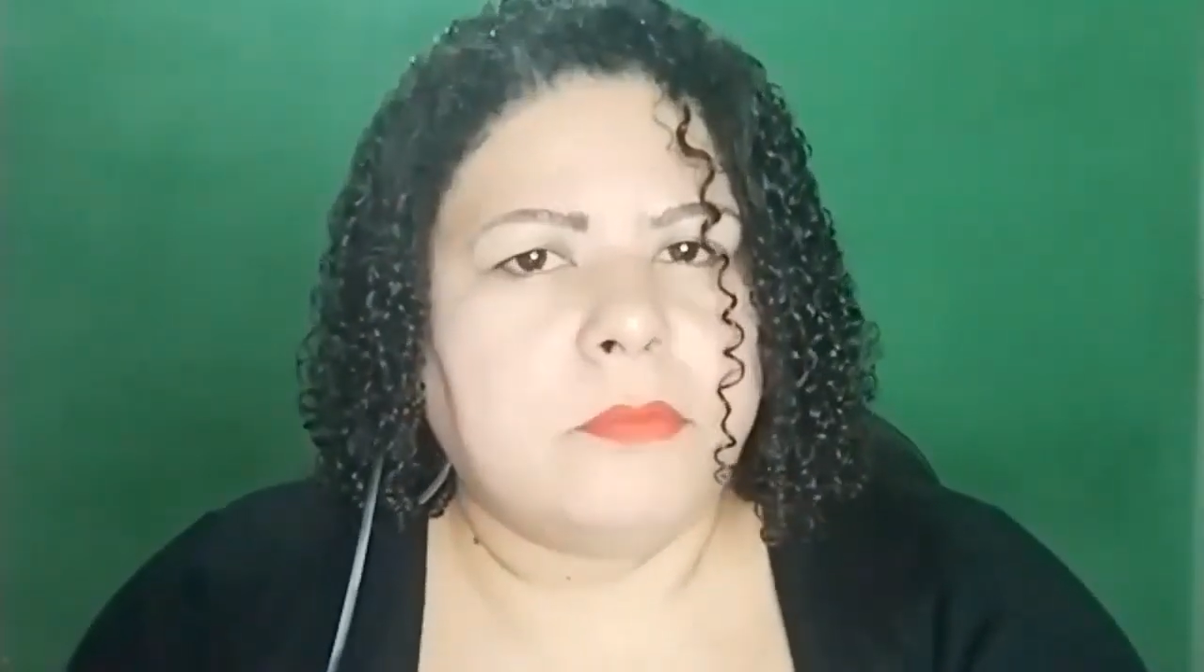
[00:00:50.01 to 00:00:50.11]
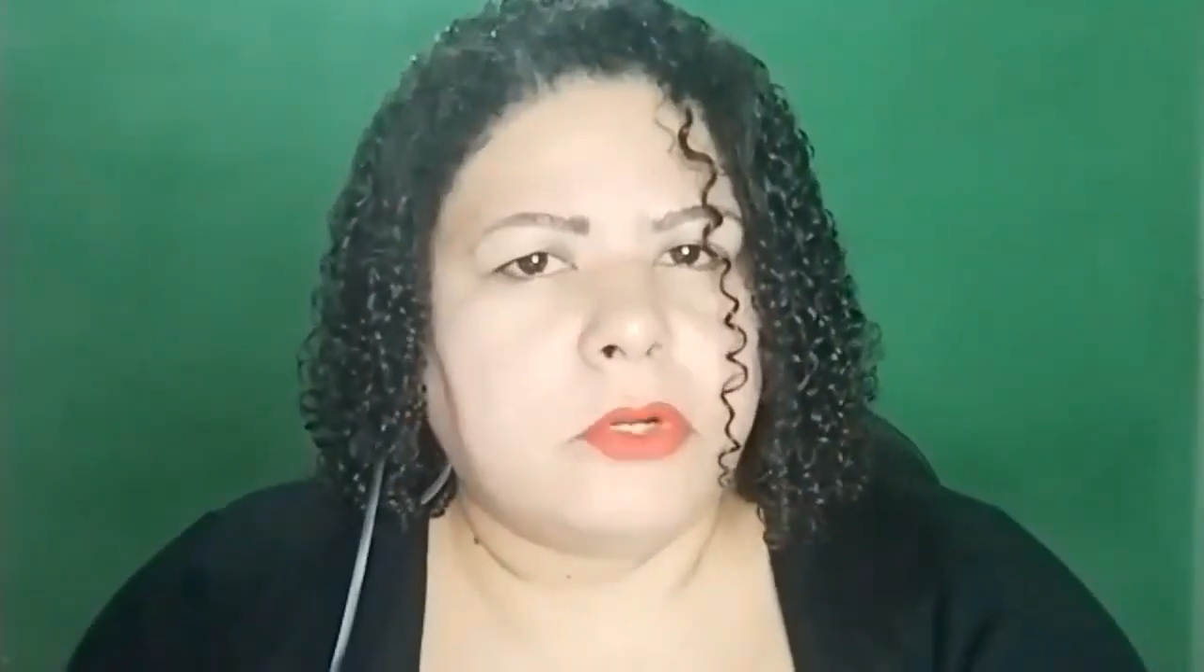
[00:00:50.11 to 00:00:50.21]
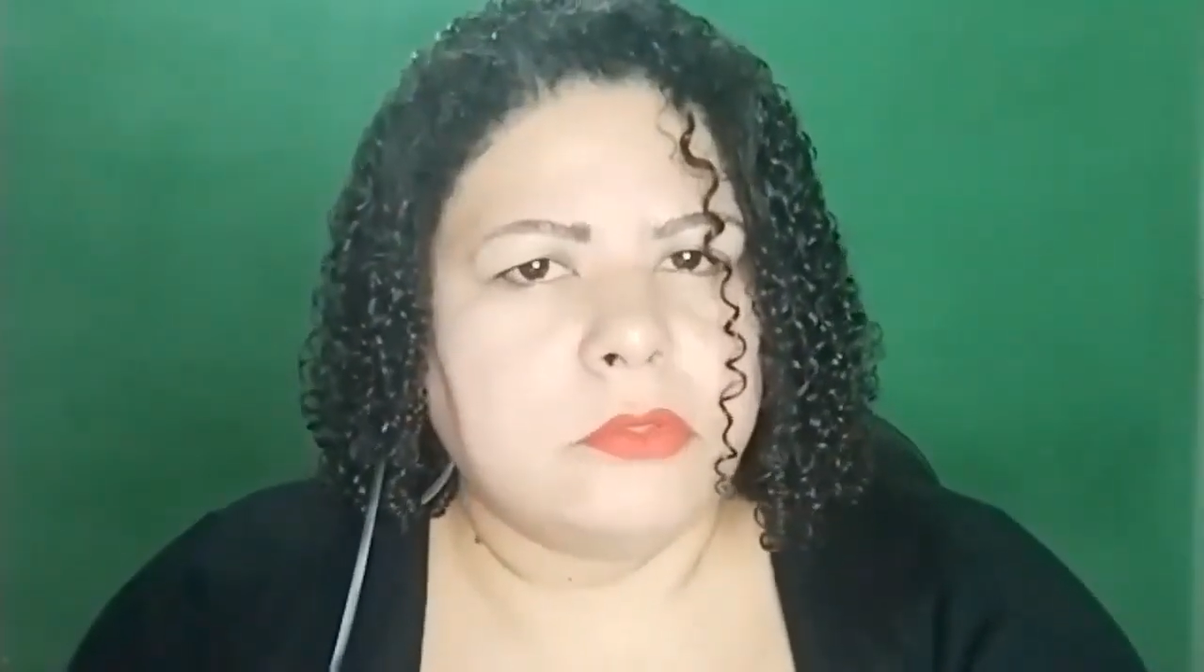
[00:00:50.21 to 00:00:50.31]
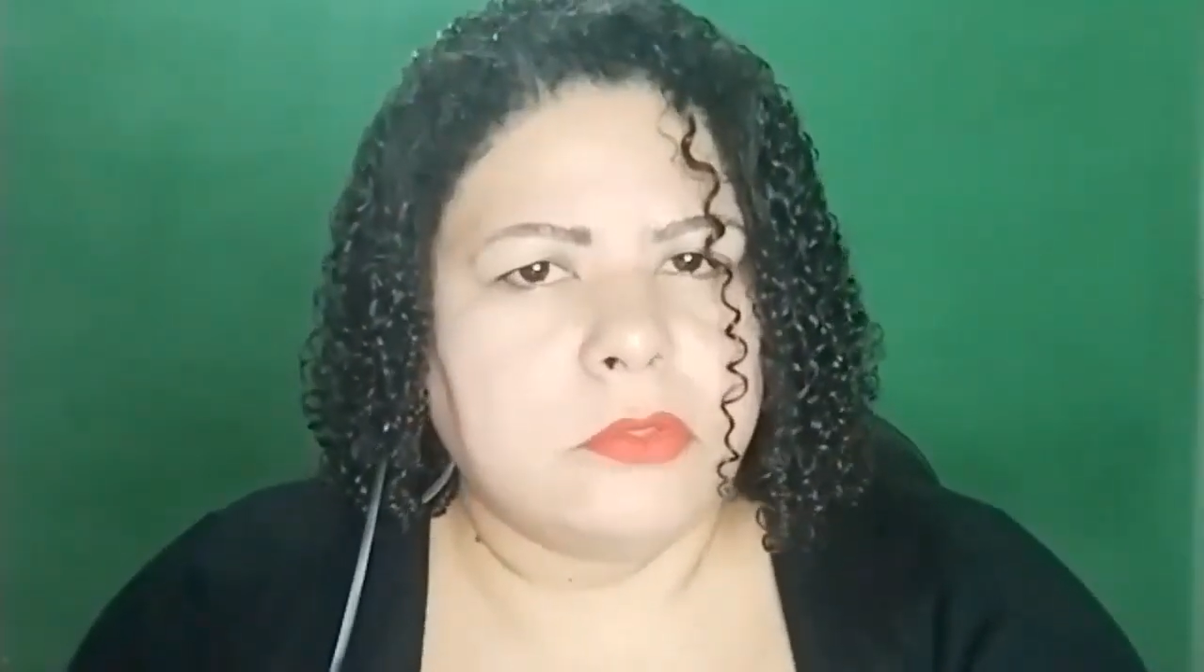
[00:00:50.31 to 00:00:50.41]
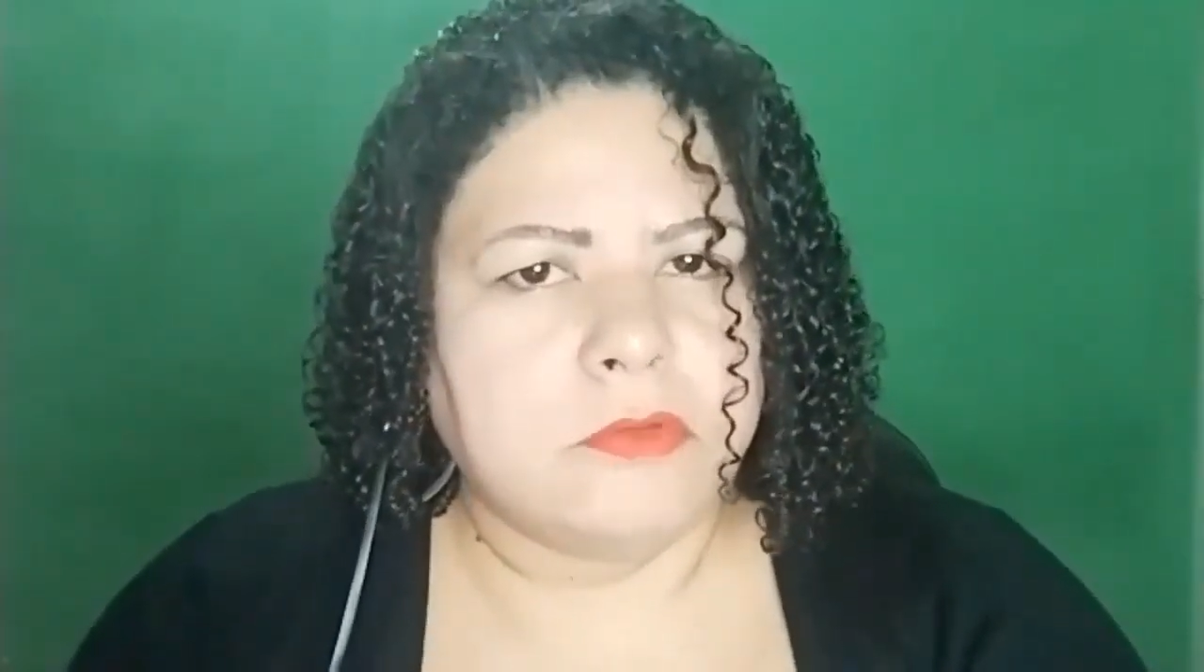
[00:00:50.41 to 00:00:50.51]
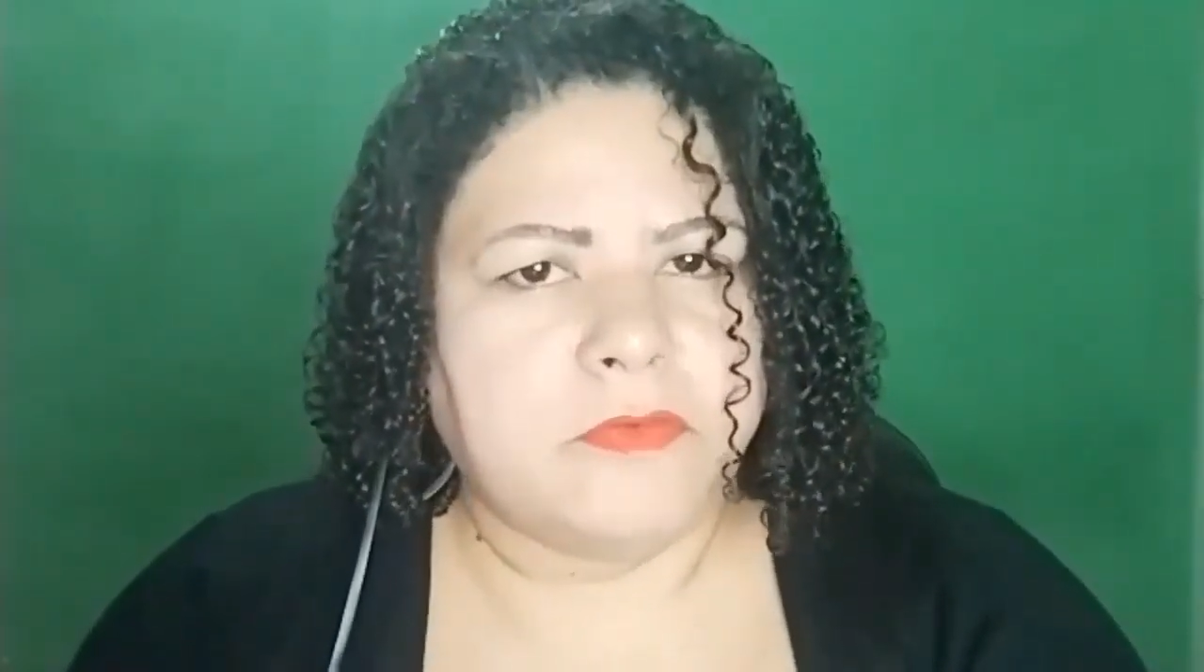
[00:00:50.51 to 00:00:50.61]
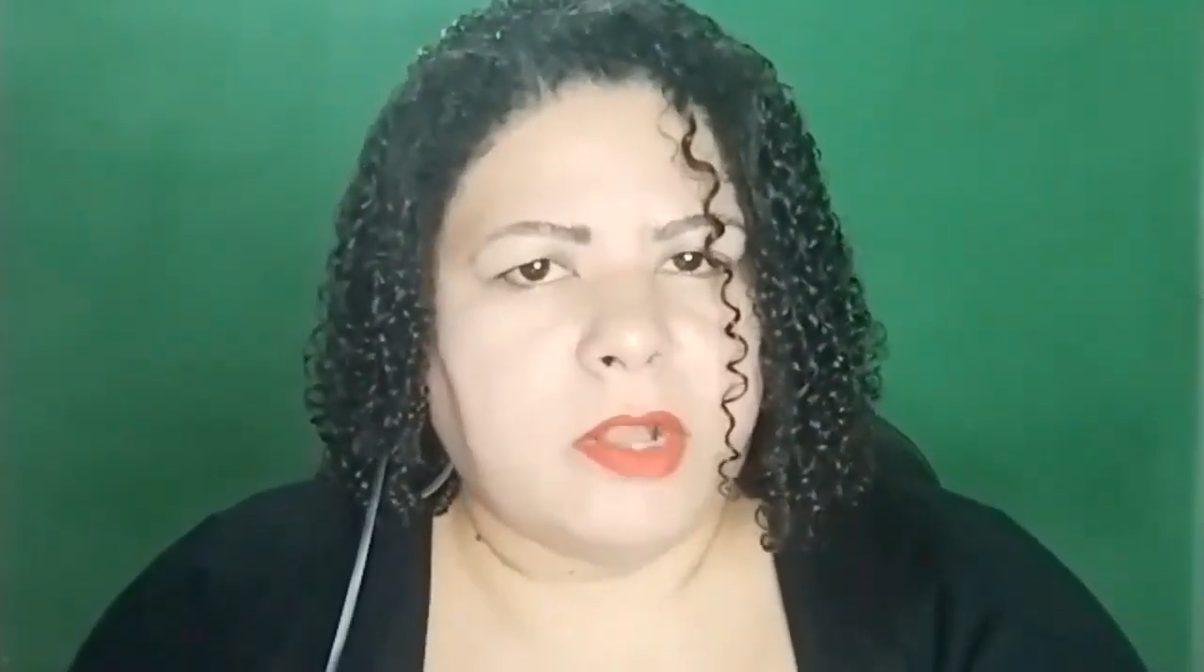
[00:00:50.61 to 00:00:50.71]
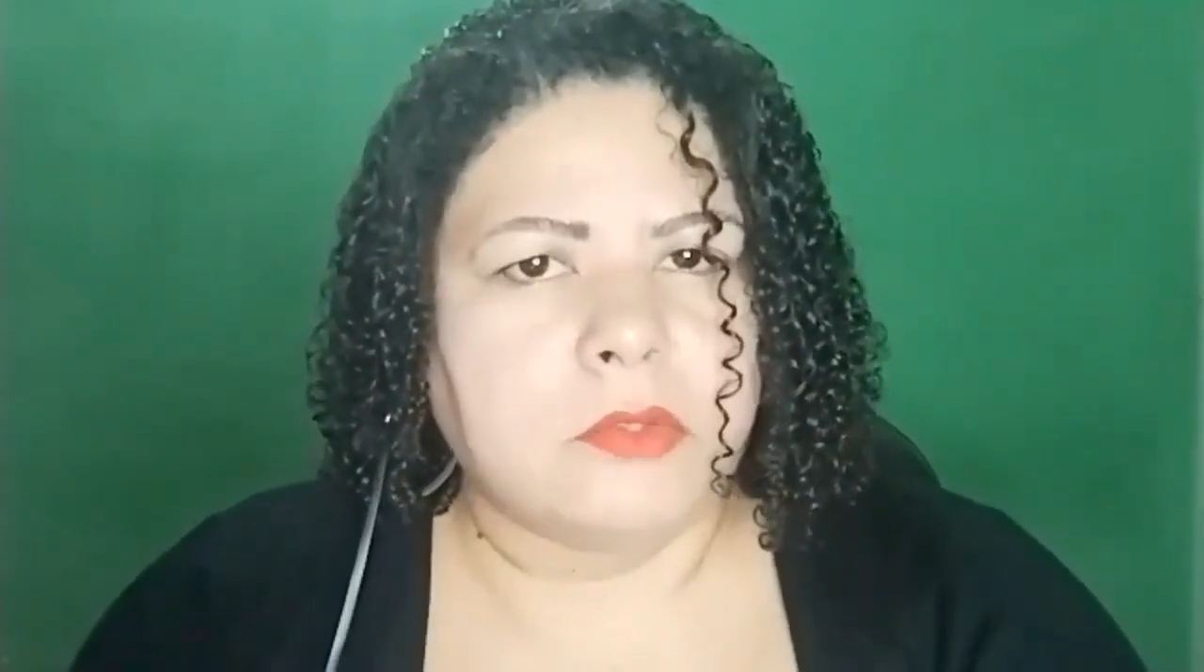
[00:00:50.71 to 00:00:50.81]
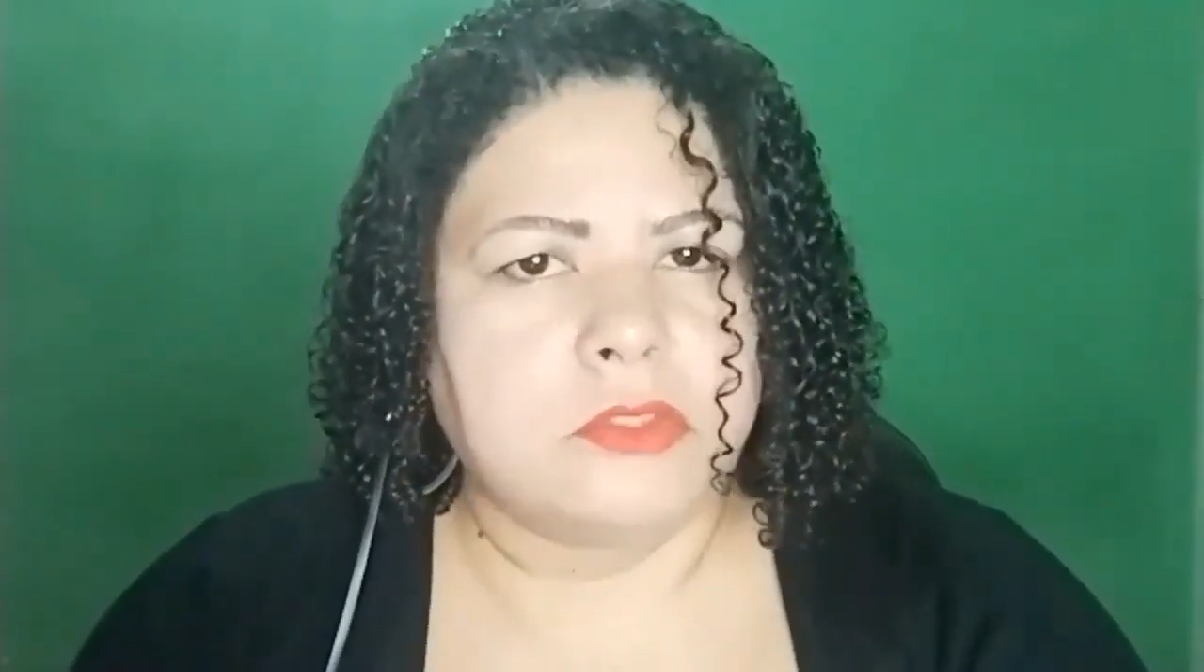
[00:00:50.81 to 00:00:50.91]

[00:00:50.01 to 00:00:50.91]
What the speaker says: your money